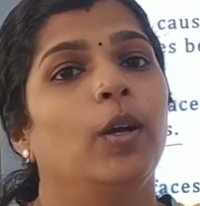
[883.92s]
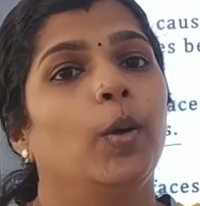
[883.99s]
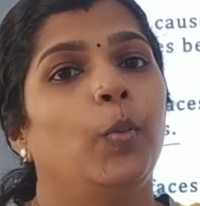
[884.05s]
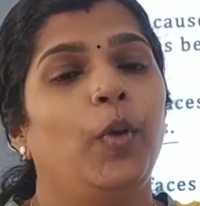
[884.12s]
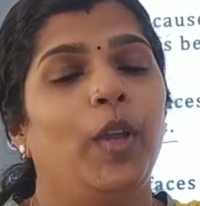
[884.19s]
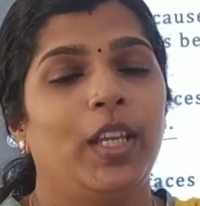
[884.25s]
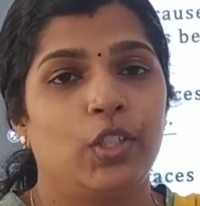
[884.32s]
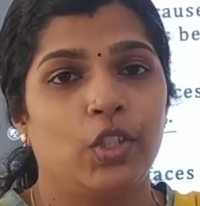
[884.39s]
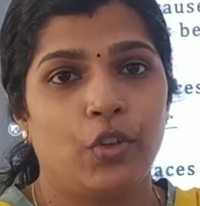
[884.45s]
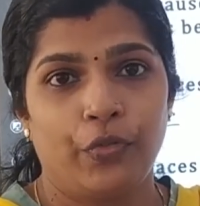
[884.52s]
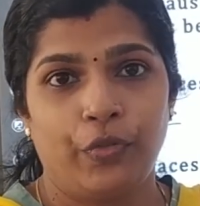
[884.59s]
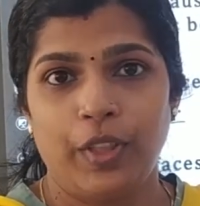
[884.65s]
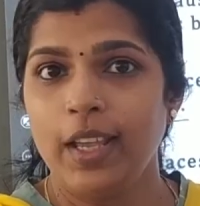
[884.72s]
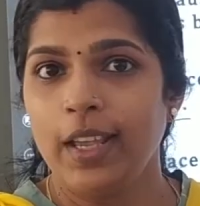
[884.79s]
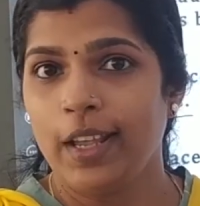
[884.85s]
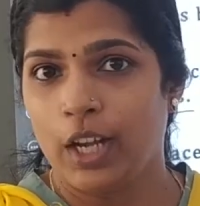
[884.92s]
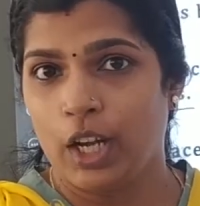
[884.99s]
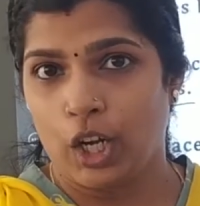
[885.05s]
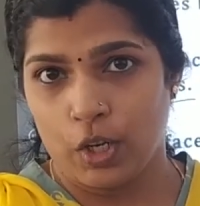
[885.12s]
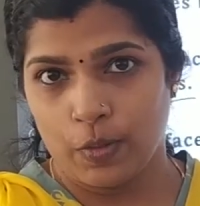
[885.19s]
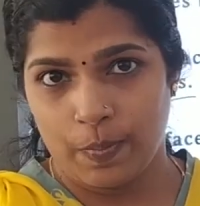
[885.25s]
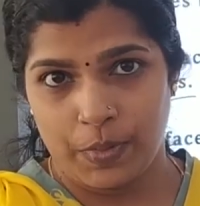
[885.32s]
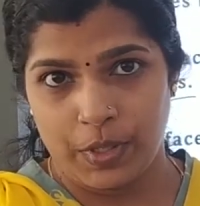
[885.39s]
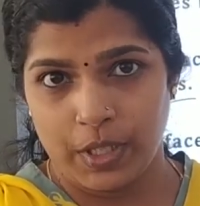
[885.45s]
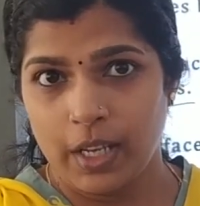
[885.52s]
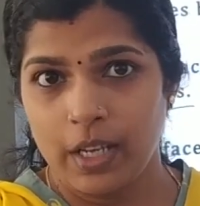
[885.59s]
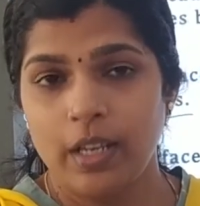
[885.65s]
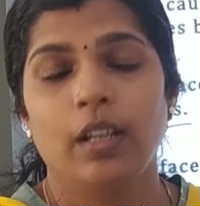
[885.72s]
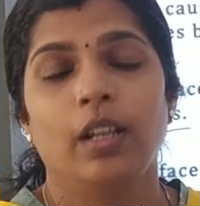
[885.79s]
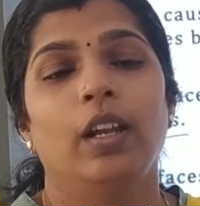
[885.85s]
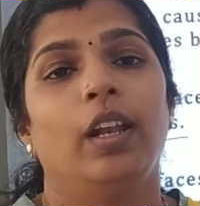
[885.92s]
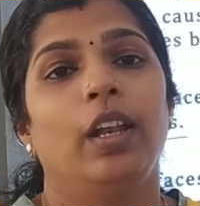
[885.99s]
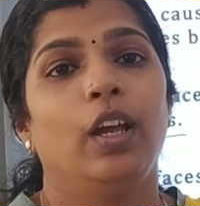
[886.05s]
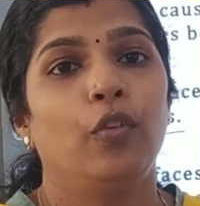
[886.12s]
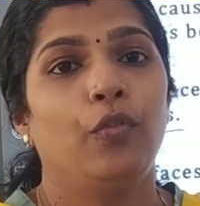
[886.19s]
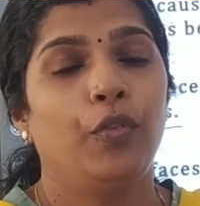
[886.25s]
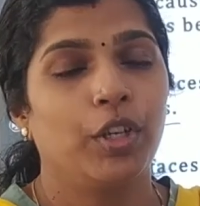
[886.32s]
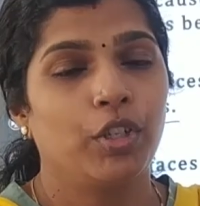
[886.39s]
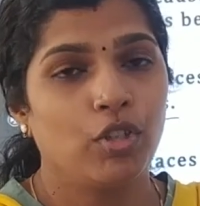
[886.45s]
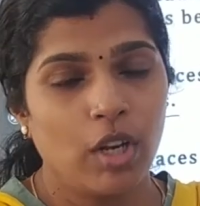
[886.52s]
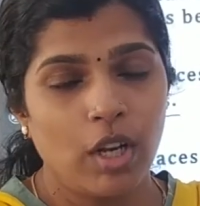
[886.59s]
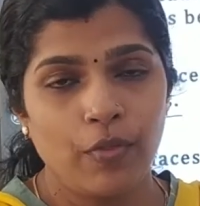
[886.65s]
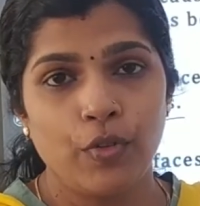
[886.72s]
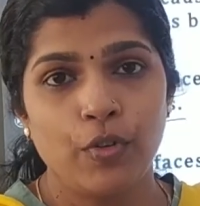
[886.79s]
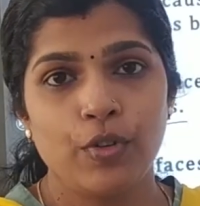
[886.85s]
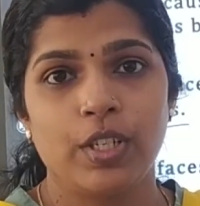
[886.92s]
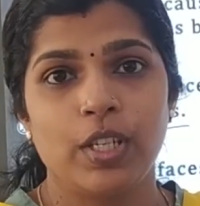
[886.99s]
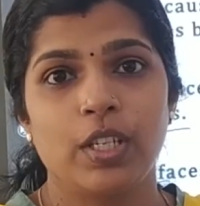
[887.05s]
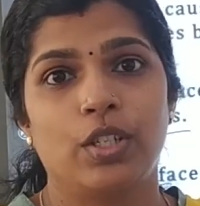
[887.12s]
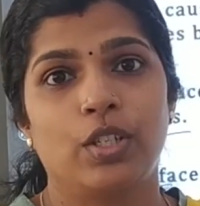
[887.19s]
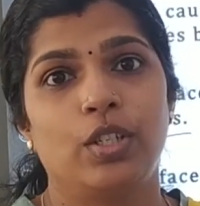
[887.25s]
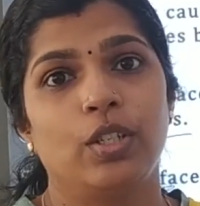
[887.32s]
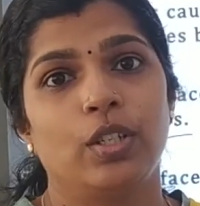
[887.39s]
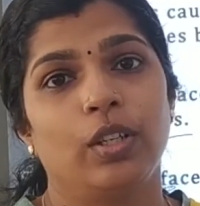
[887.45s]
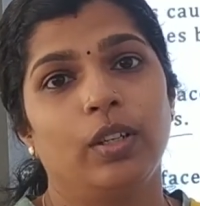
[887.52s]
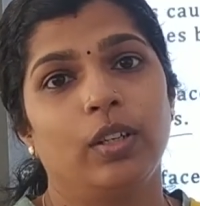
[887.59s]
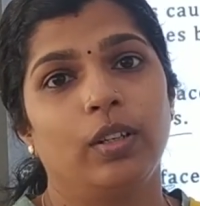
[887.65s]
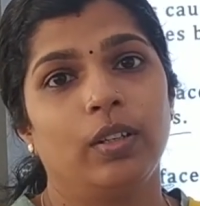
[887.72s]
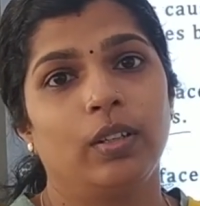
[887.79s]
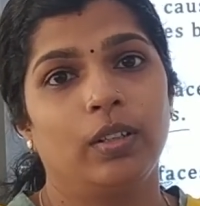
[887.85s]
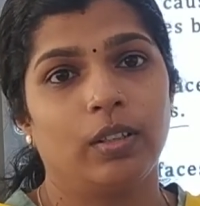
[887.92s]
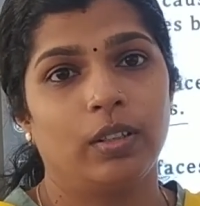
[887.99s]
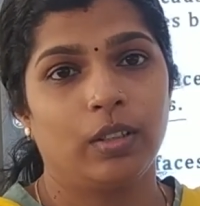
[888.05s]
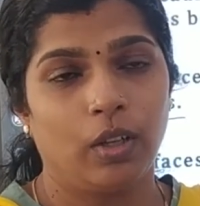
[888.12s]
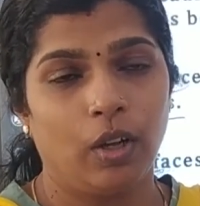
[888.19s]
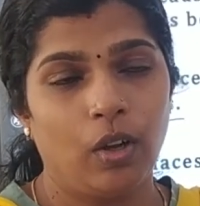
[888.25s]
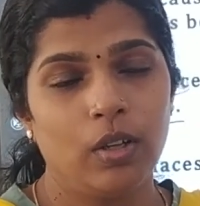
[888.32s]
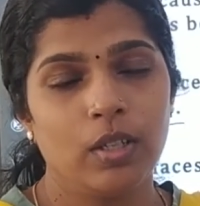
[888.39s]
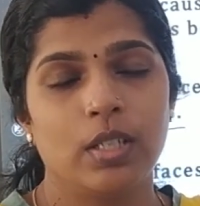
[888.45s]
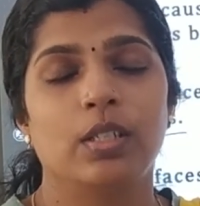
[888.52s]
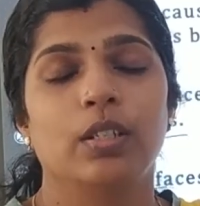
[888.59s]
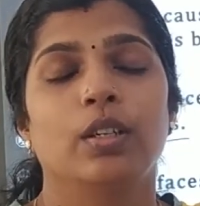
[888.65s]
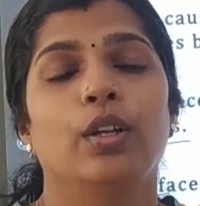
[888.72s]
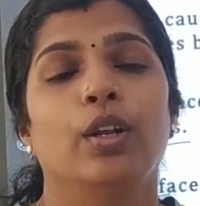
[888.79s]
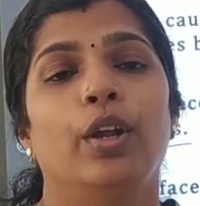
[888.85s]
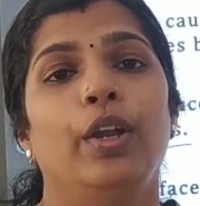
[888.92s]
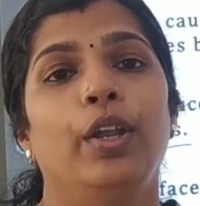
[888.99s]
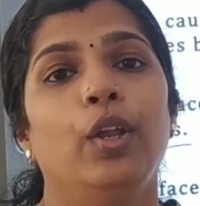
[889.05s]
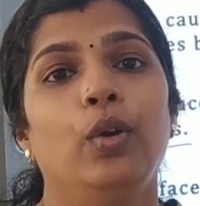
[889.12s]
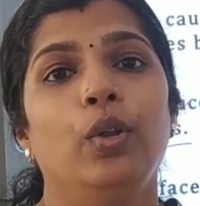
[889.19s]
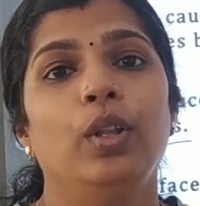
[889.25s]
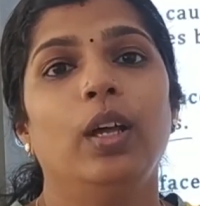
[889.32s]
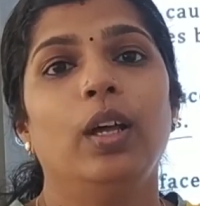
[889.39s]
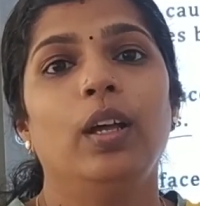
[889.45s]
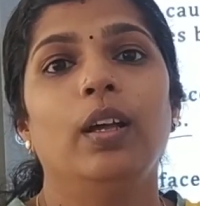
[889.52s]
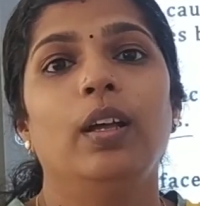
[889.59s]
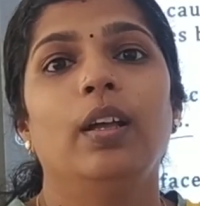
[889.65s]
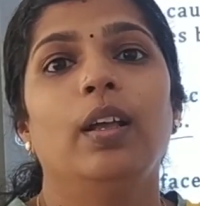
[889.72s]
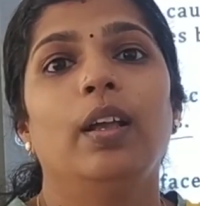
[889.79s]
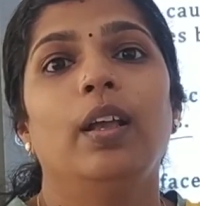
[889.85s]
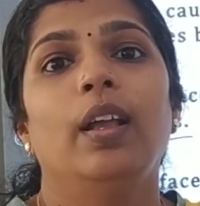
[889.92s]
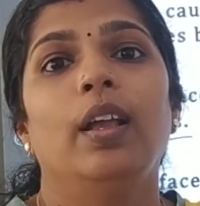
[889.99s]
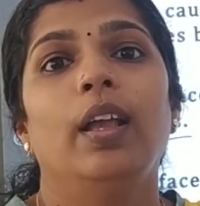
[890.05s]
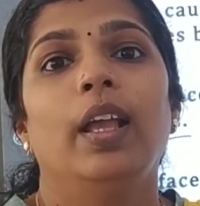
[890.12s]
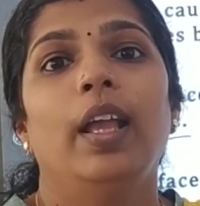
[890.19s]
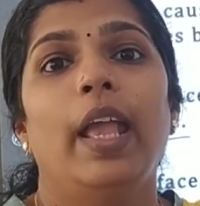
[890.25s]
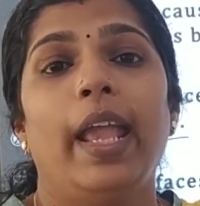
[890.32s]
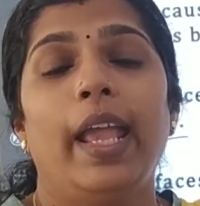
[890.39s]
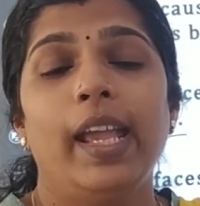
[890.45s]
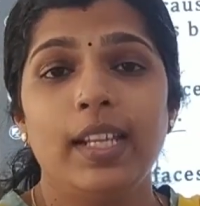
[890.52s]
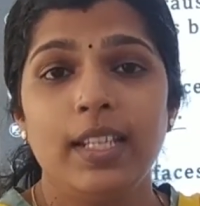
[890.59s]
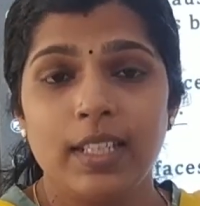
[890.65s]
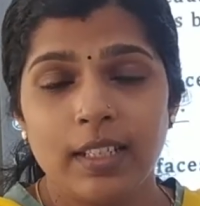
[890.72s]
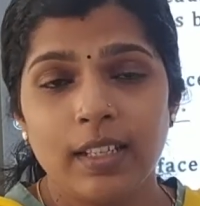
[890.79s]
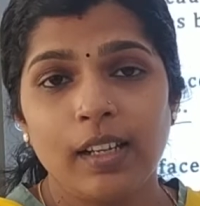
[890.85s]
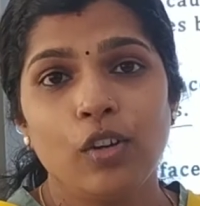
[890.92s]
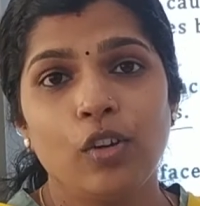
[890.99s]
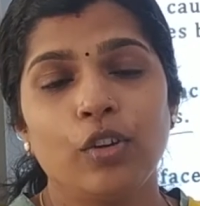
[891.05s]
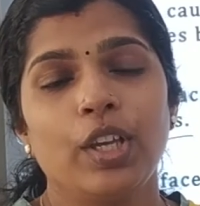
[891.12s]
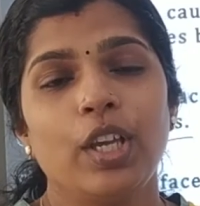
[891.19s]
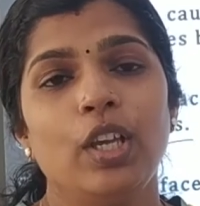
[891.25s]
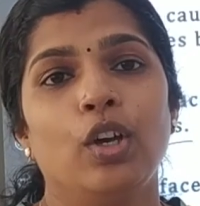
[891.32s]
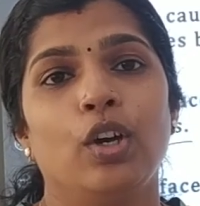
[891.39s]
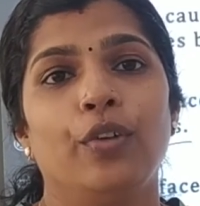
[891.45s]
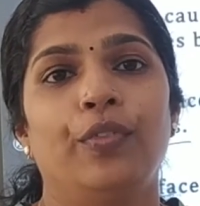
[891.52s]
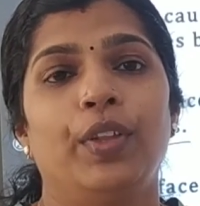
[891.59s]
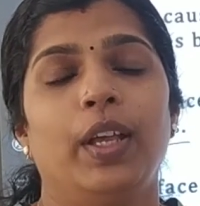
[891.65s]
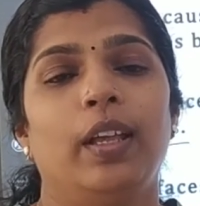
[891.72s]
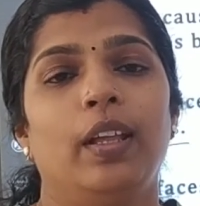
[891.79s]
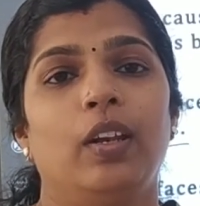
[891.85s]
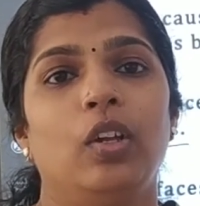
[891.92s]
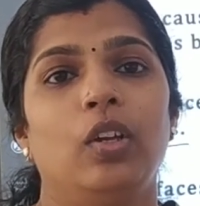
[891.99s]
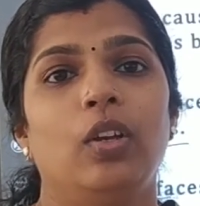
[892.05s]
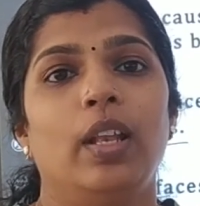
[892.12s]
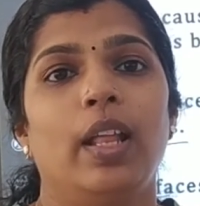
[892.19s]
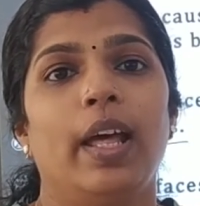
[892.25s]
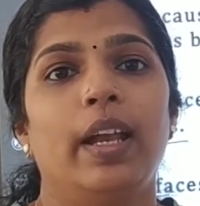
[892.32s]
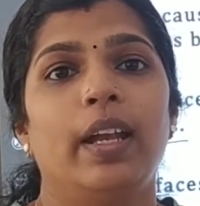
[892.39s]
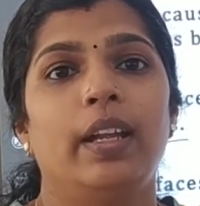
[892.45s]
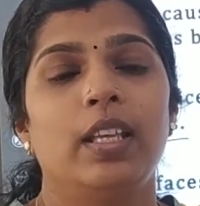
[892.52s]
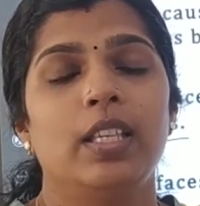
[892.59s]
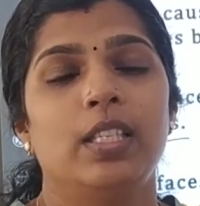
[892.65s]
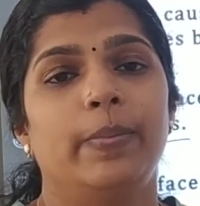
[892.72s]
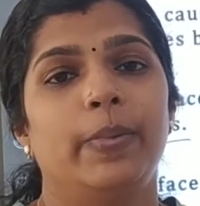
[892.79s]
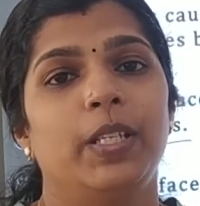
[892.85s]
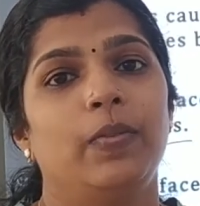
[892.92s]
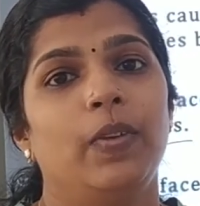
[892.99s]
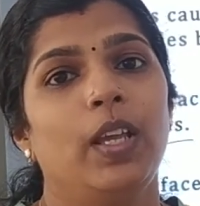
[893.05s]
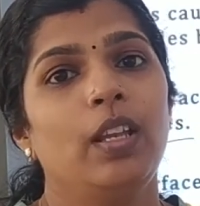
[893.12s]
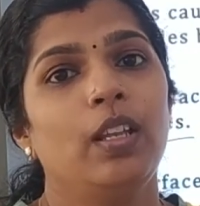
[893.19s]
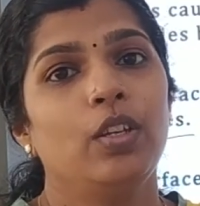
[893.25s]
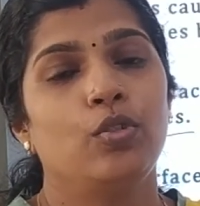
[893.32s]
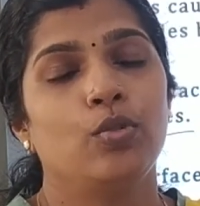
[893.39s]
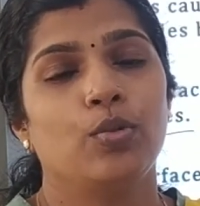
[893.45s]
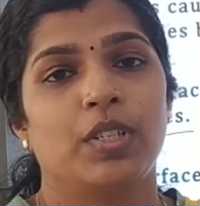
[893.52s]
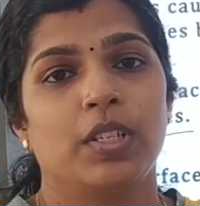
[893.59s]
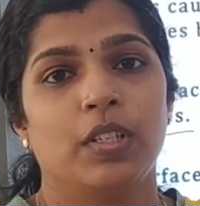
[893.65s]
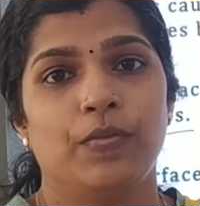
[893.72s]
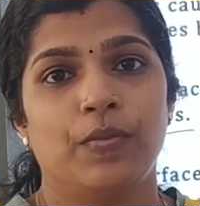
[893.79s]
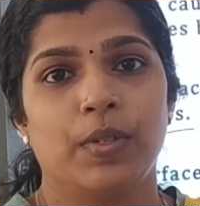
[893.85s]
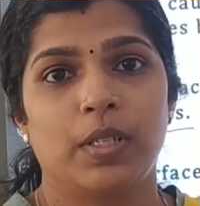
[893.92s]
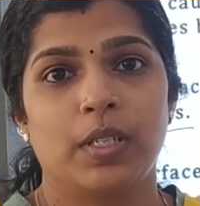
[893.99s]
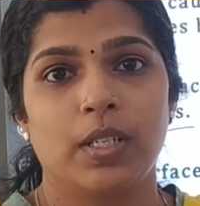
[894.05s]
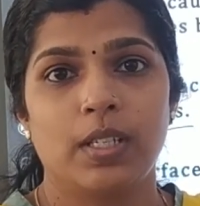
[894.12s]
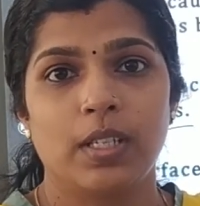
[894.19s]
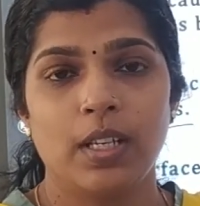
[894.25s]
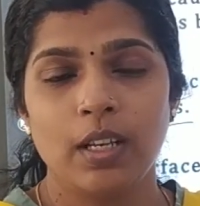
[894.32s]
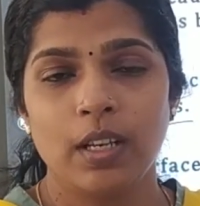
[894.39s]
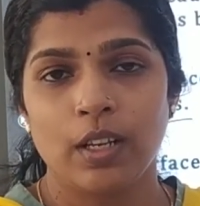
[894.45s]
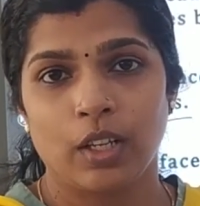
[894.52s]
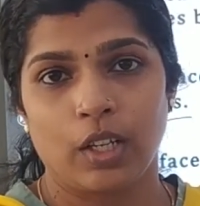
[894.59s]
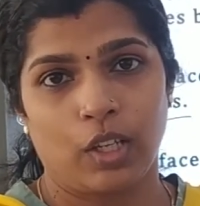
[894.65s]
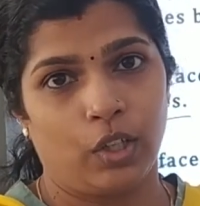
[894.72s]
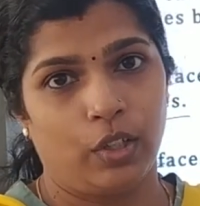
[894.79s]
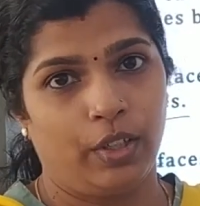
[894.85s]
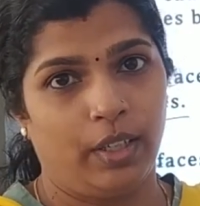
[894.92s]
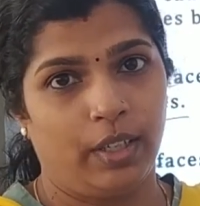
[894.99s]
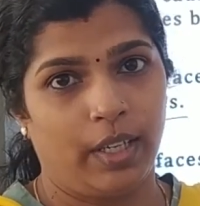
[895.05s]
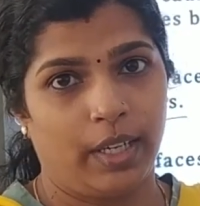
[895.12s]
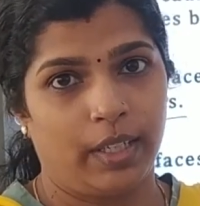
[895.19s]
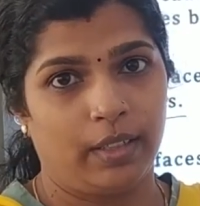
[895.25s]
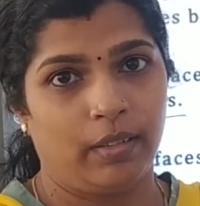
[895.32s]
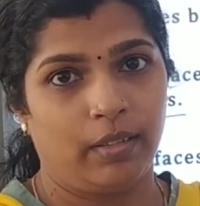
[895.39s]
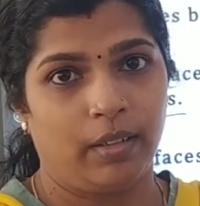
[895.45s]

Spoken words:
weight of the object. Now, frictional force is caused due to the interlocking of the irregularities between the two surfaces in contact.